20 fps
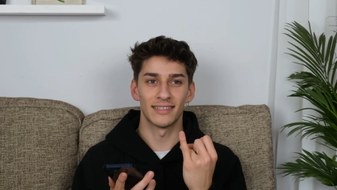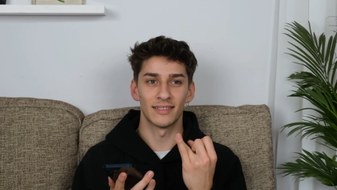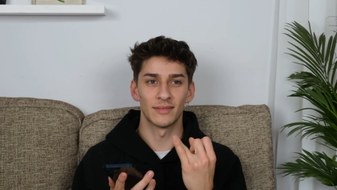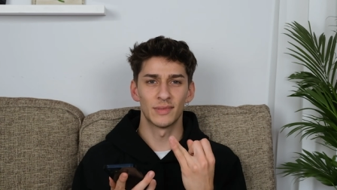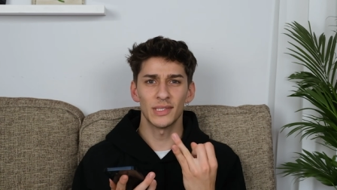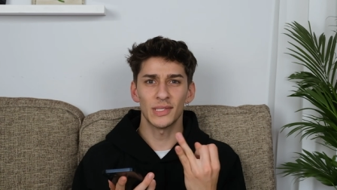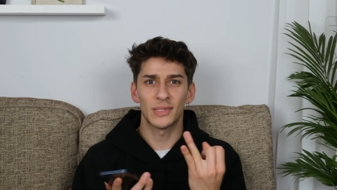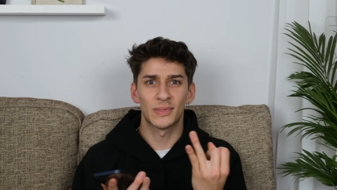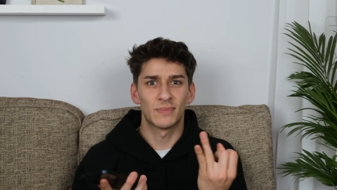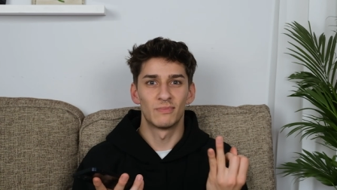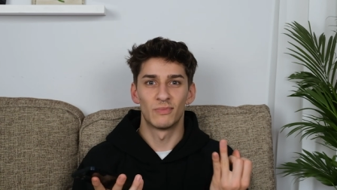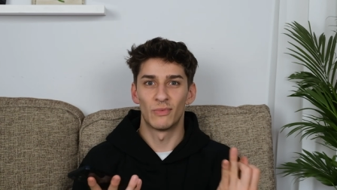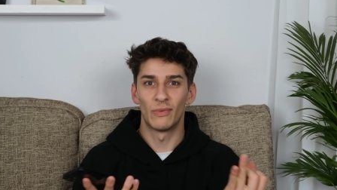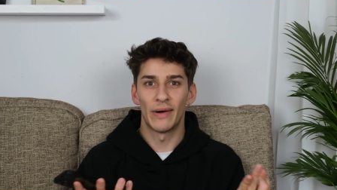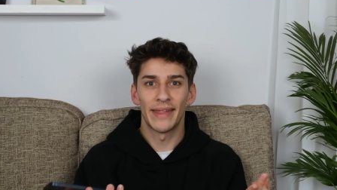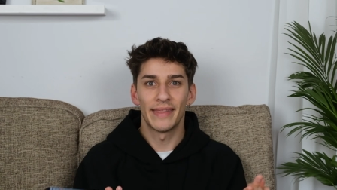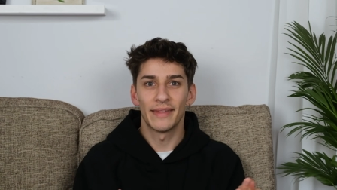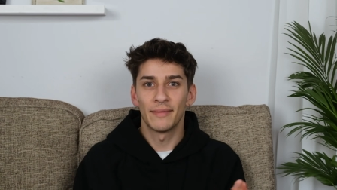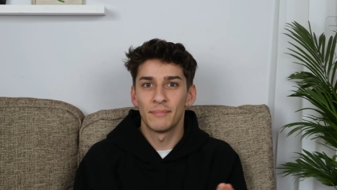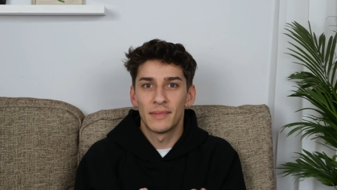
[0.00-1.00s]
just
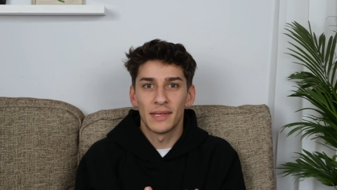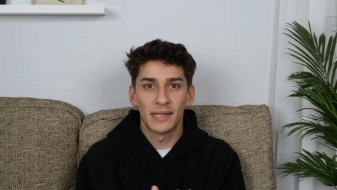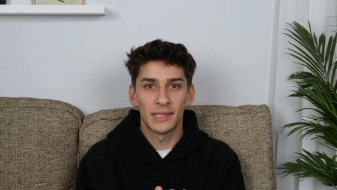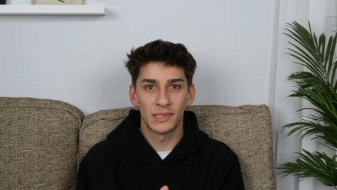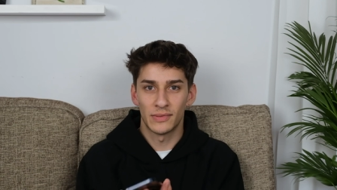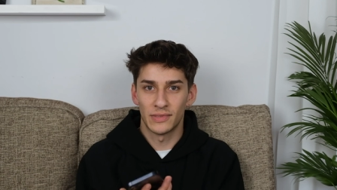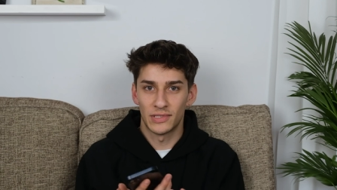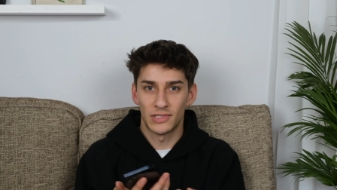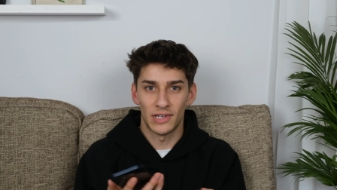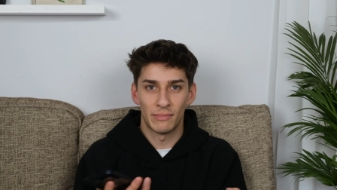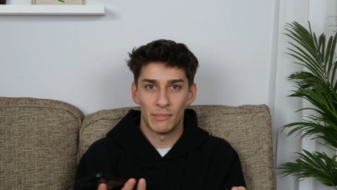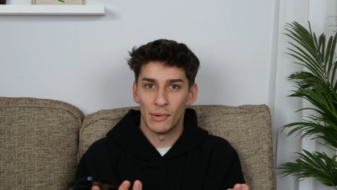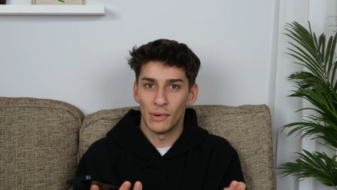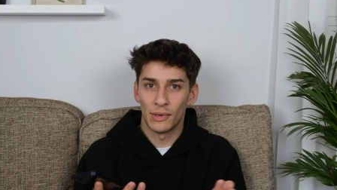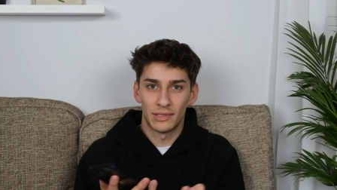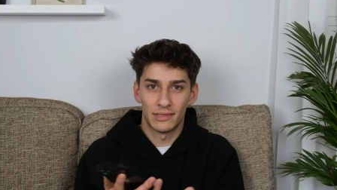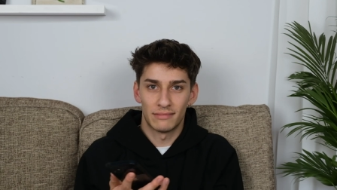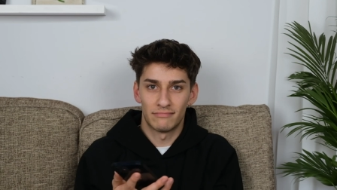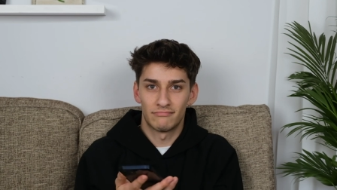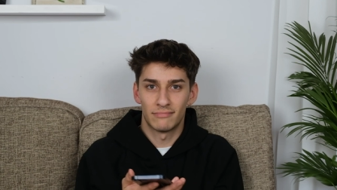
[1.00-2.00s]
random things which I
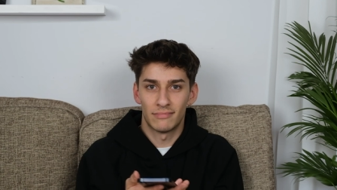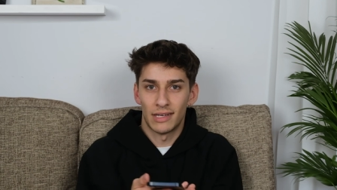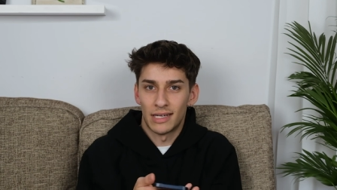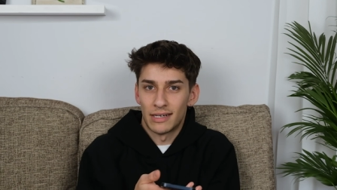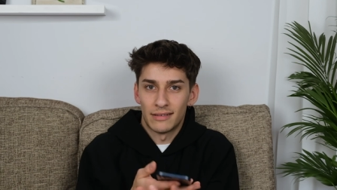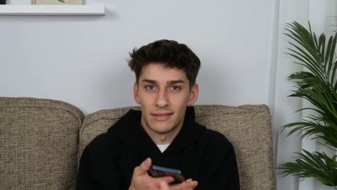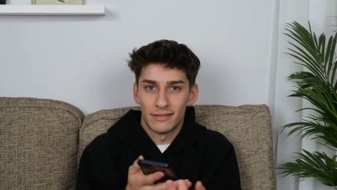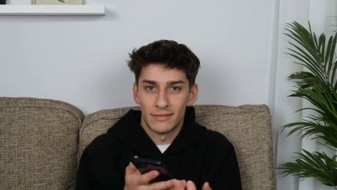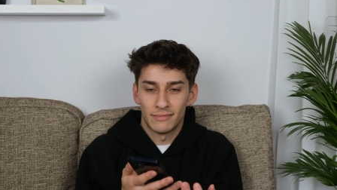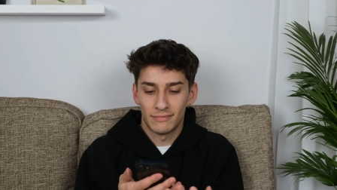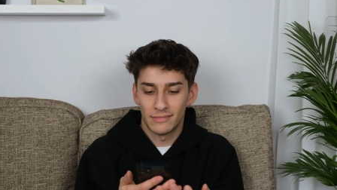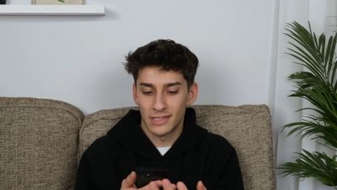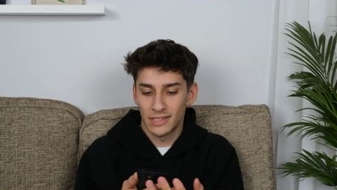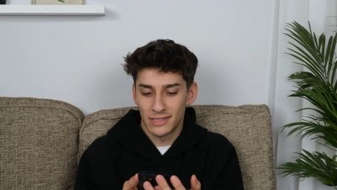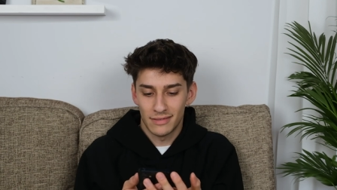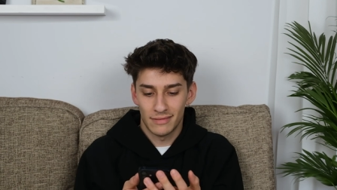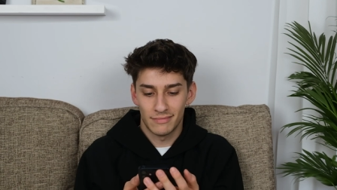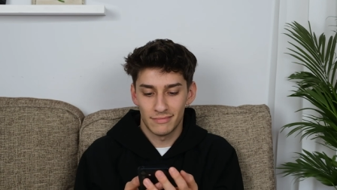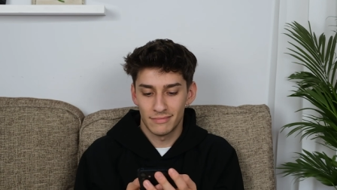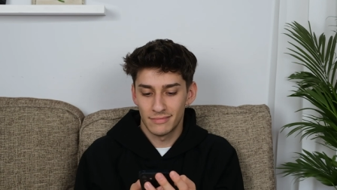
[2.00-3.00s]
bought, I don't know,
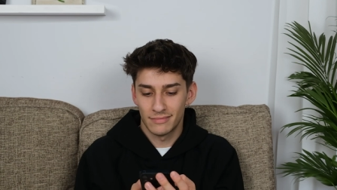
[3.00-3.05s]
just